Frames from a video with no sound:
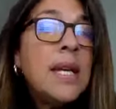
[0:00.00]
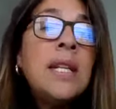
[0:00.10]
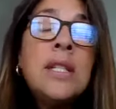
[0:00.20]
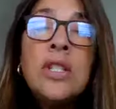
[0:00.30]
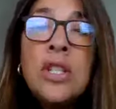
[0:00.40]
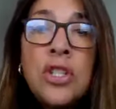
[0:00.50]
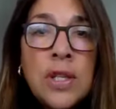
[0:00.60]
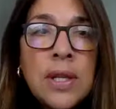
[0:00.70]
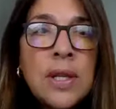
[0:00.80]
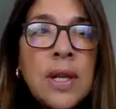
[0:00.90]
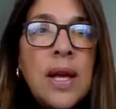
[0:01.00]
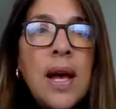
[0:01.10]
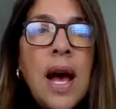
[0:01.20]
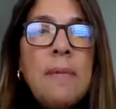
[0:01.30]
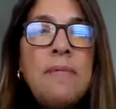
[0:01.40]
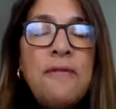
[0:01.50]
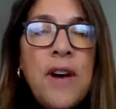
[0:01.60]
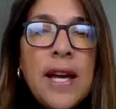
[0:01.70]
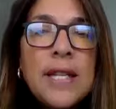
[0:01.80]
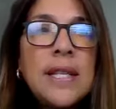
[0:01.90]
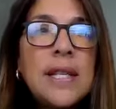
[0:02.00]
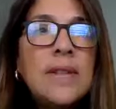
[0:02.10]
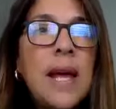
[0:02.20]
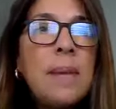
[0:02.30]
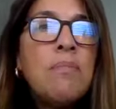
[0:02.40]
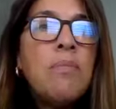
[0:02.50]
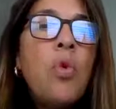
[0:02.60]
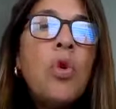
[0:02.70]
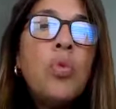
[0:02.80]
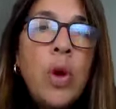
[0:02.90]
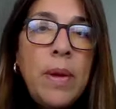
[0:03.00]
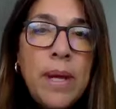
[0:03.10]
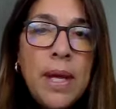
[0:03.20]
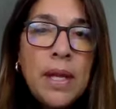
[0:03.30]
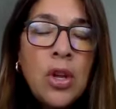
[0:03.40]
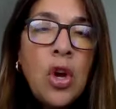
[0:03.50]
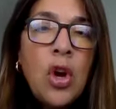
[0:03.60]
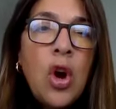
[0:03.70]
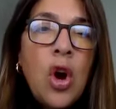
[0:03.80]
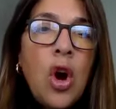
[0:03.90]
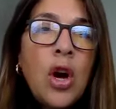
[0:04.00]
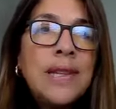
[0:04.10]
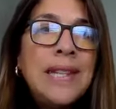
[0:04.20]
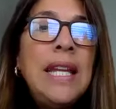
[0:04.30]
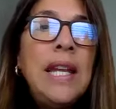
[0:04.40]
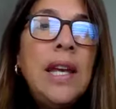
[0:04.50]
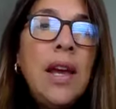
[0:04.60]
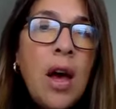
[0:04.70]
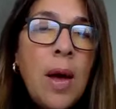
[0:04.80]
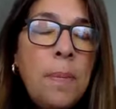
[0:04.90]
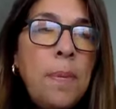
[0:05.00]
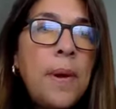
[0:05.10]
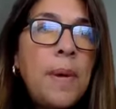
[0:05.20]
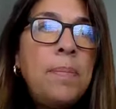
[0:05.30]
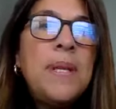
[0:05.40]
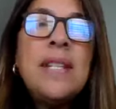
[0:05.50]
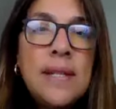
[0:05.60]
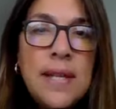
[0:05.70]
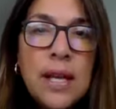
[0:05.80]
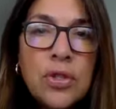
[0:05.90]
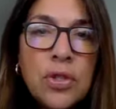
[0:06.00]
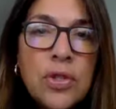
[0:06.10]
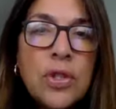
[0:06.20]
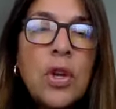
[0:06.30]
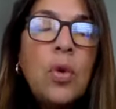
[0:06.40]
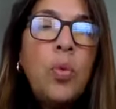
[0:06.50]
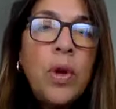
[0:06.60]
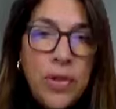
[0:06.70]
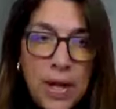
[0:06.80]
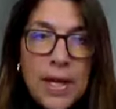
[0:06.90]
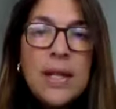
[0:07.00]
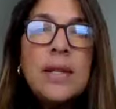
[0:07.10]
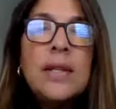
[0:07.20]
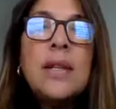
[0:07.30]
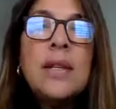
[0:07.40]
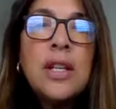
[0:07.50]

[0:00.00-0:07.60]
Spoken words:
In addition, I'm finding that more women are leading up business sectors within